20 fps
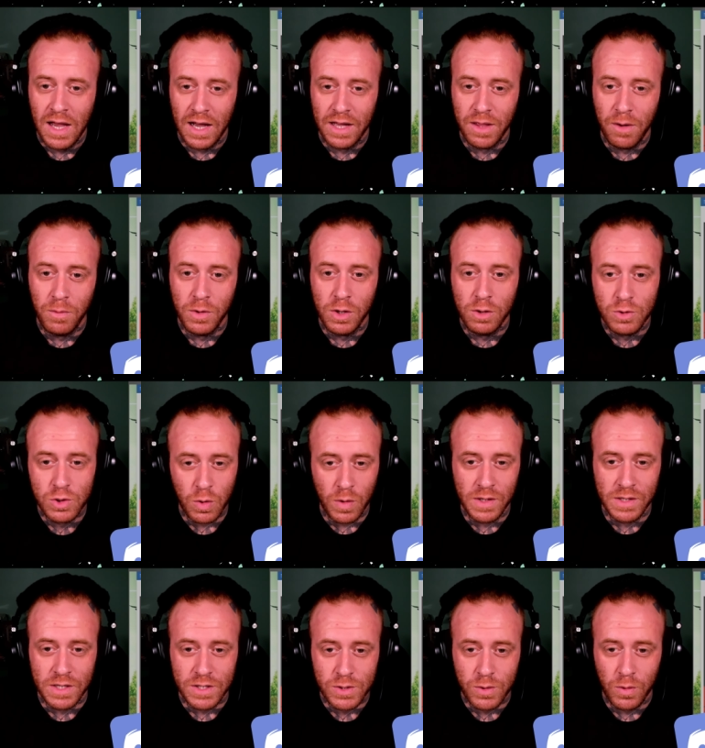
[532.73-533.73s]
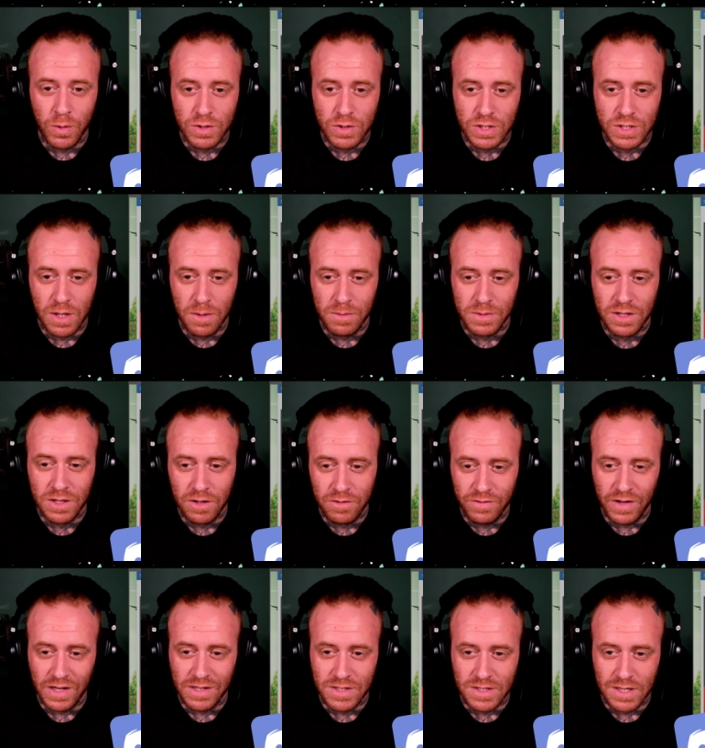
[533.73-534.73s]
And then when you join Discord, just come to the
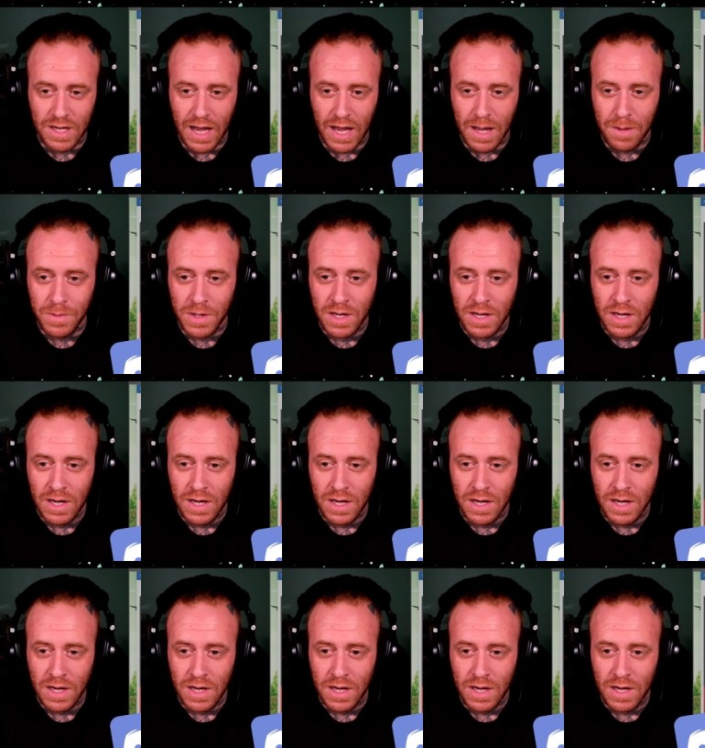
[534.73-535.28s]
events tab.